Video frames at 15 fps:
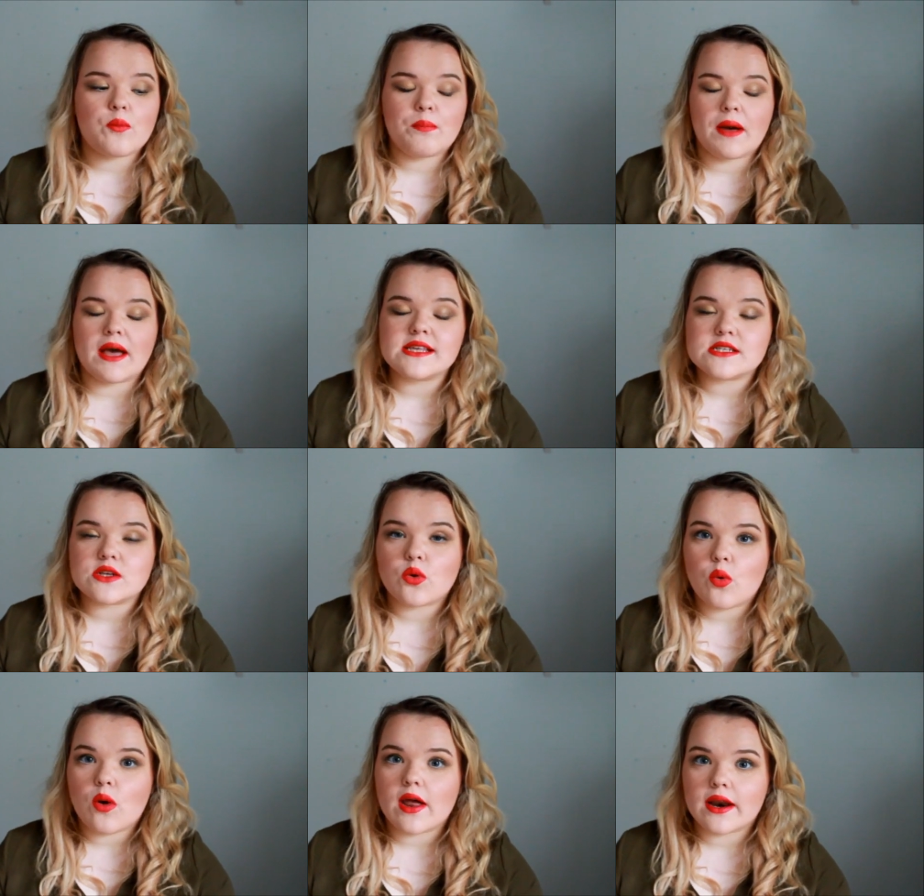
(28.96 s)
best
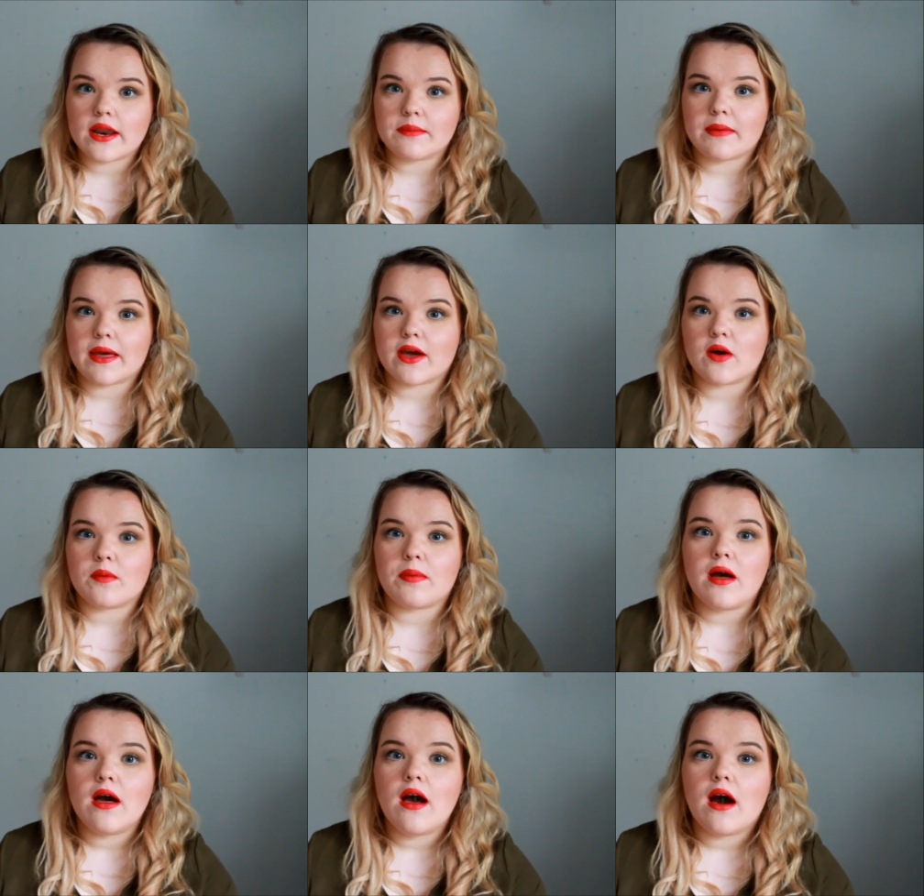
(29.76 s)
quality
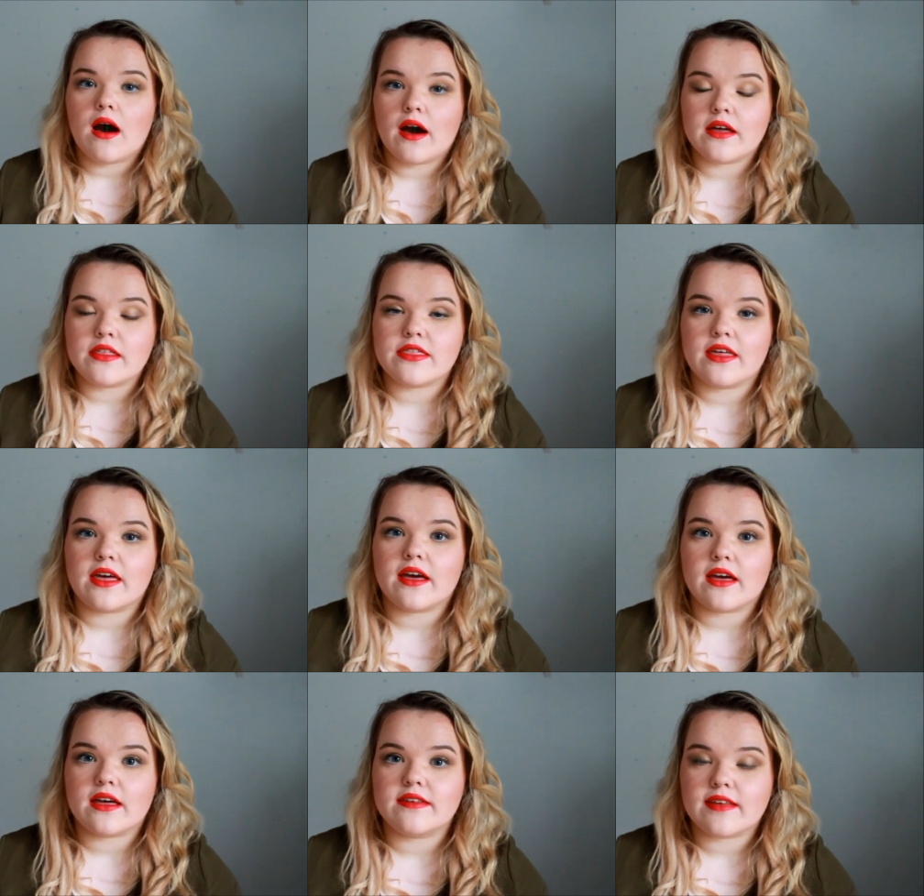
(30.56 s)
makeup I
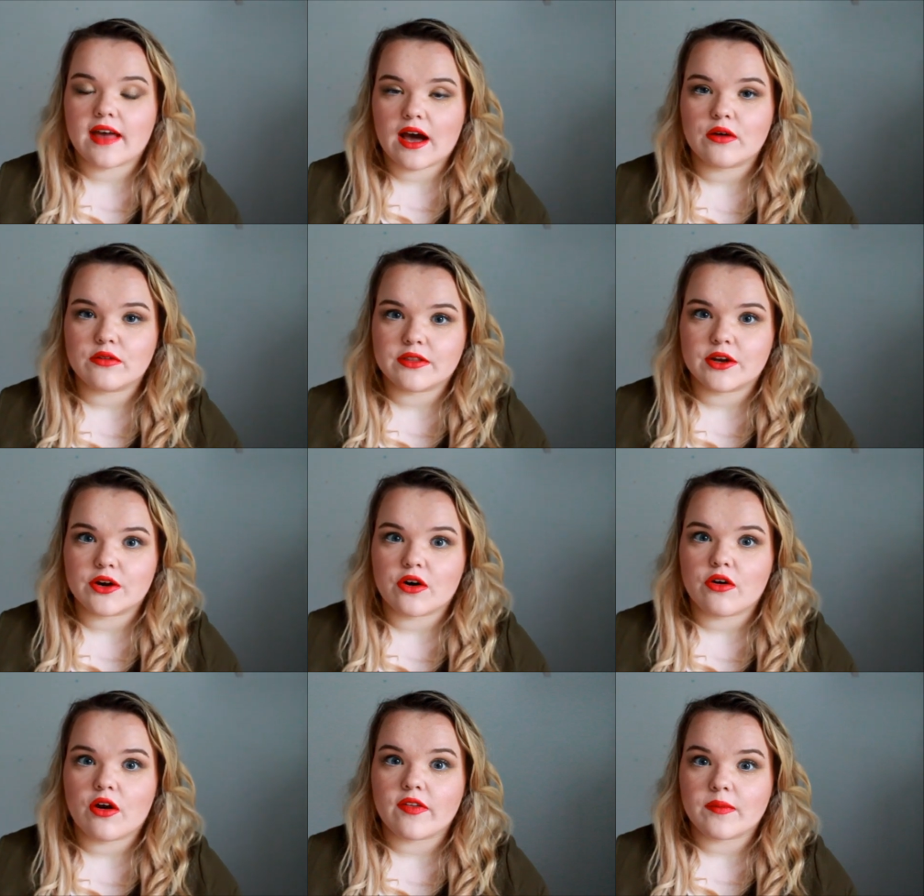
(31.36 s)
think is out
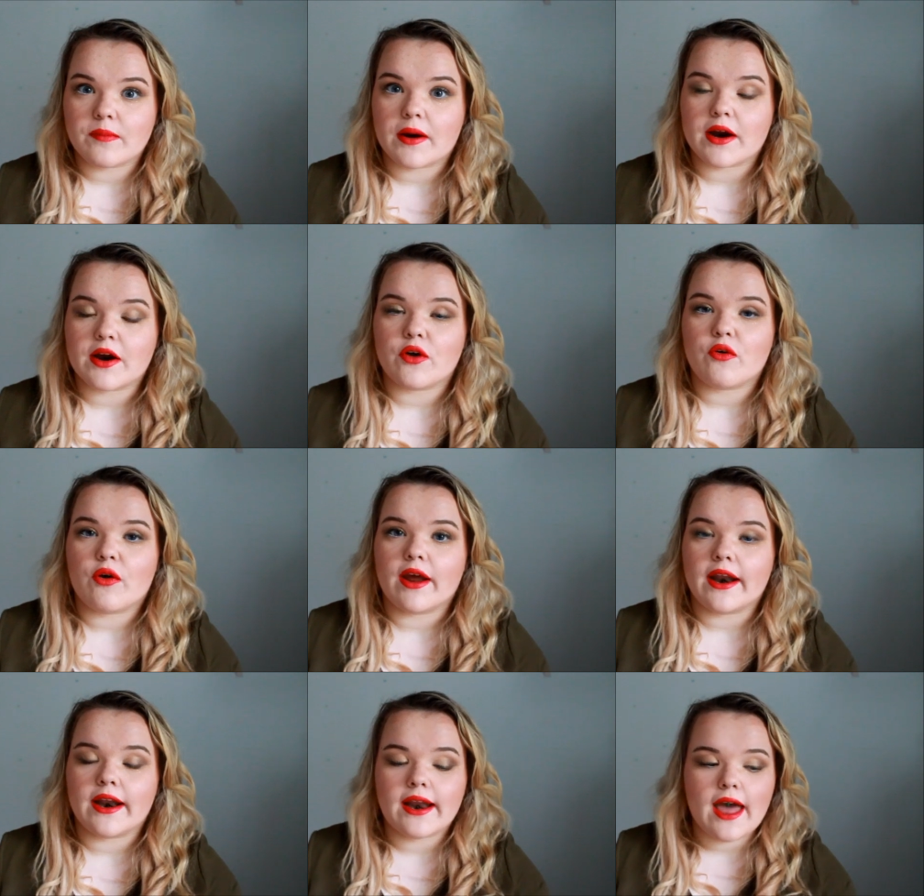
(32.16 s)
there on the market
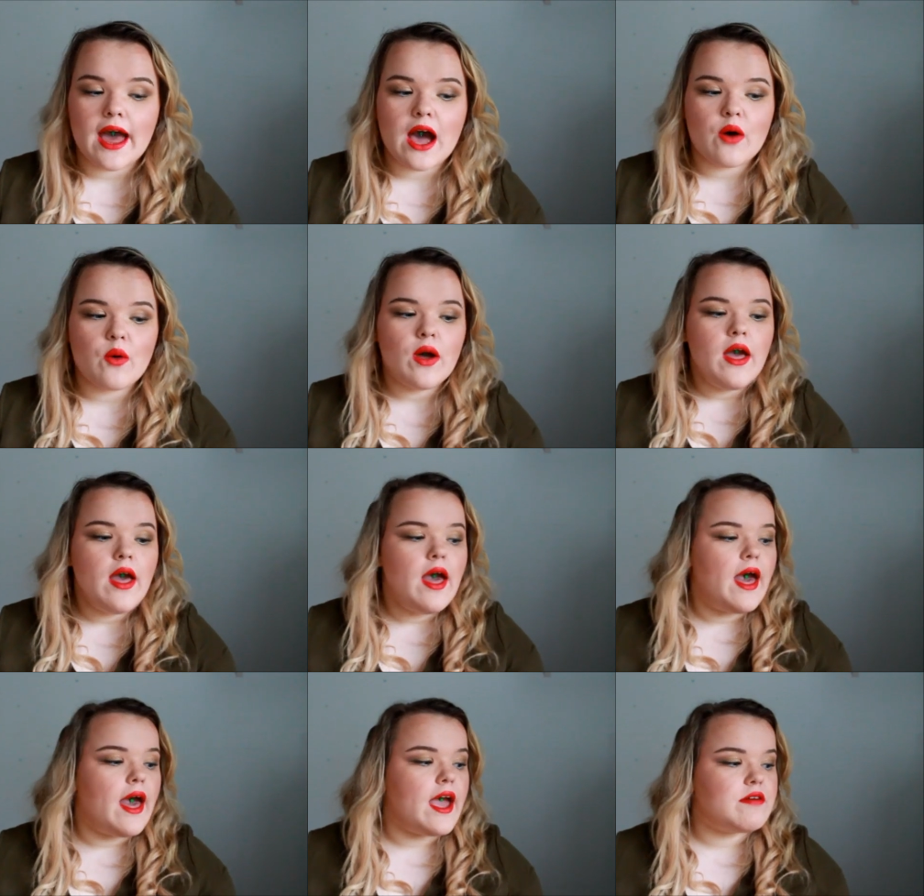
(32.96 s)
right now.
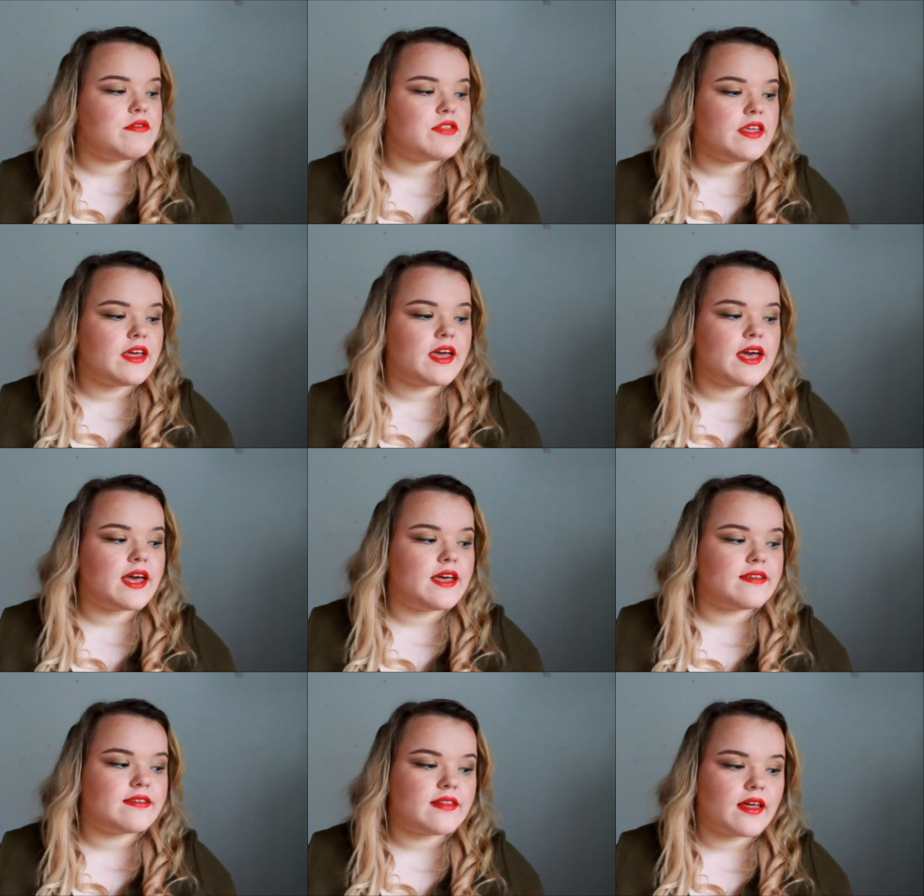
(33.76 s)
Everything
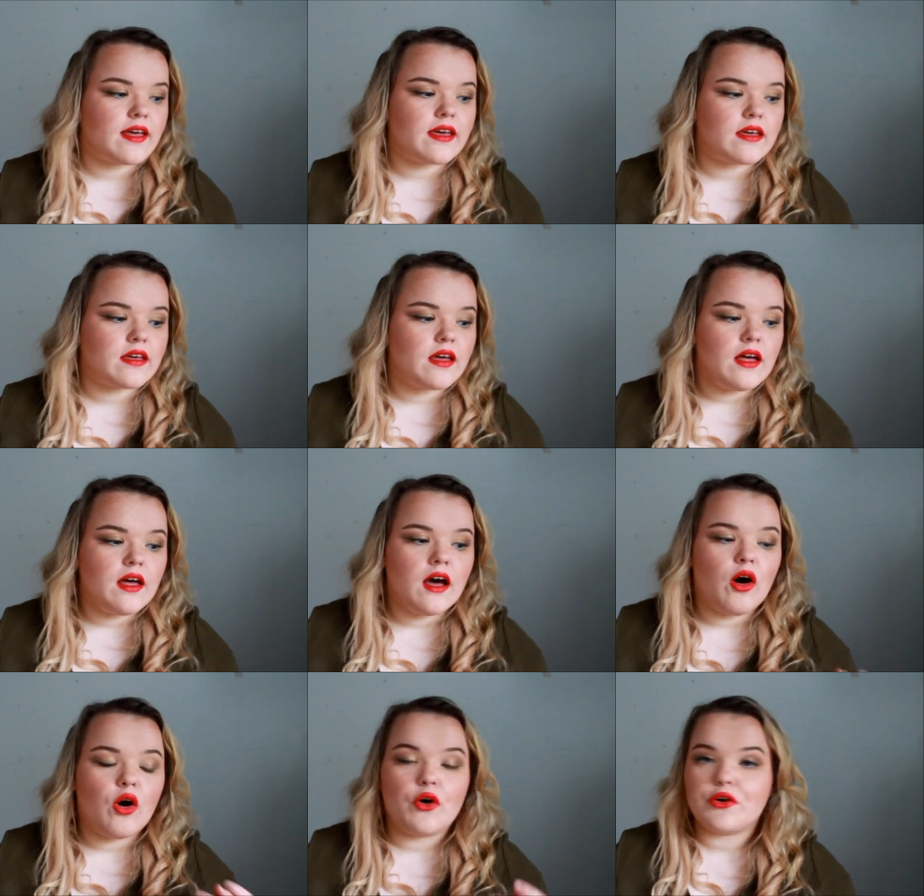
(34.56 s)
is like
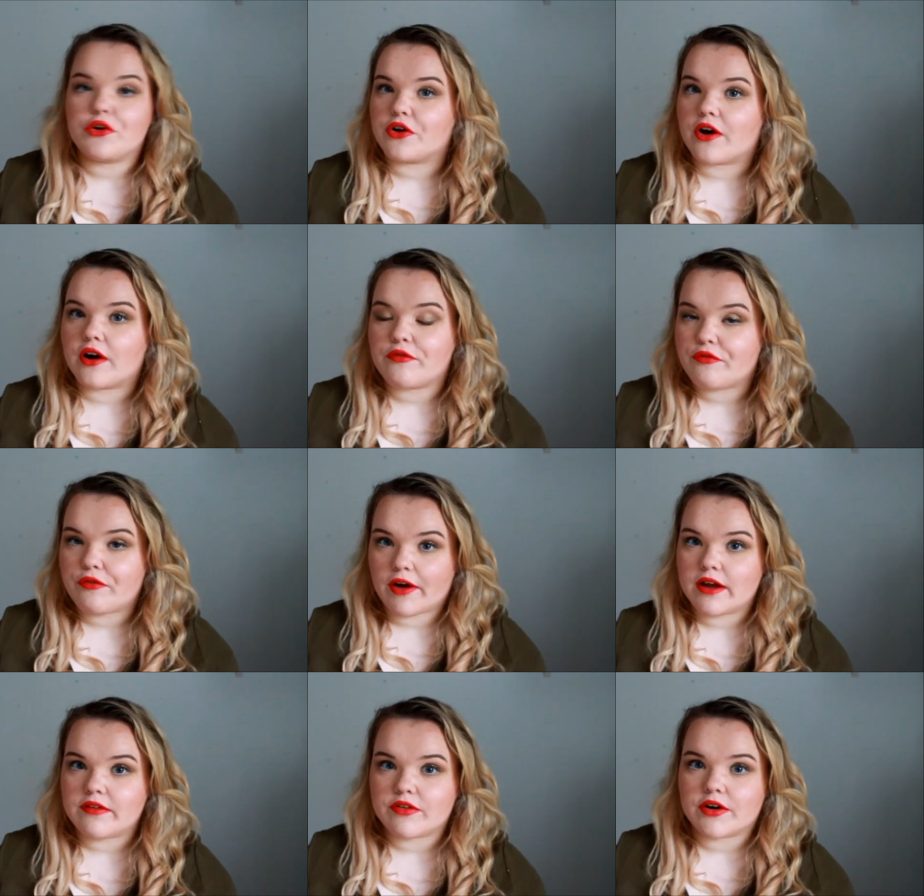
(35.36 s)
under a
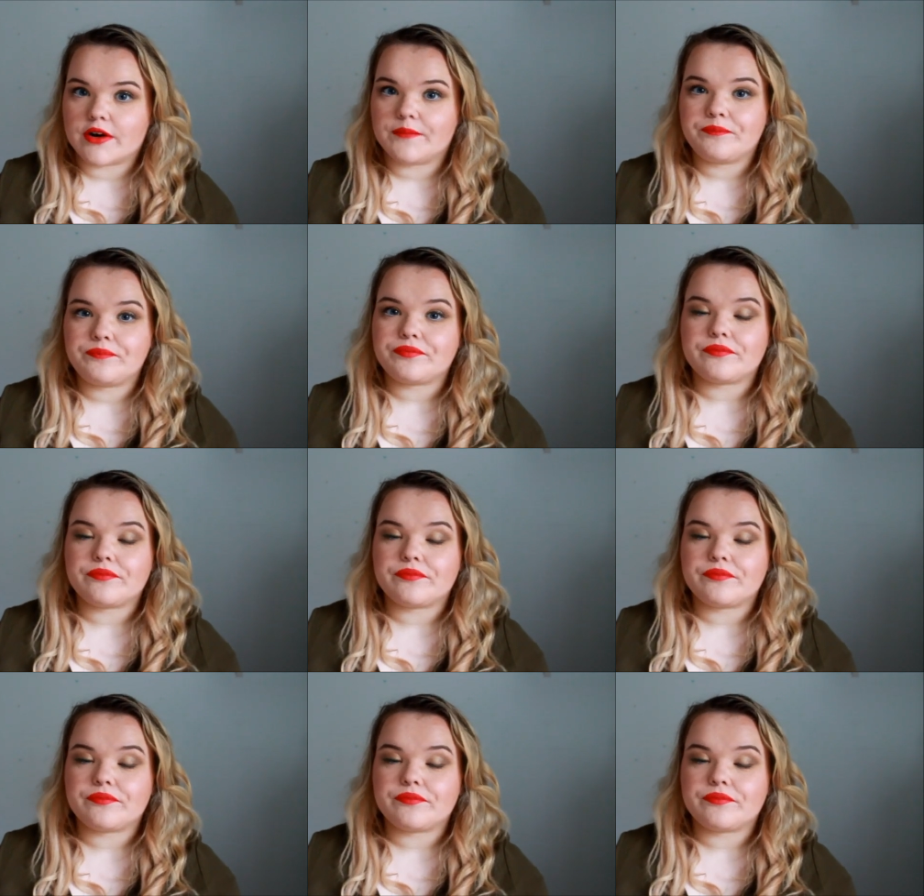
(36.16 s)
fiver.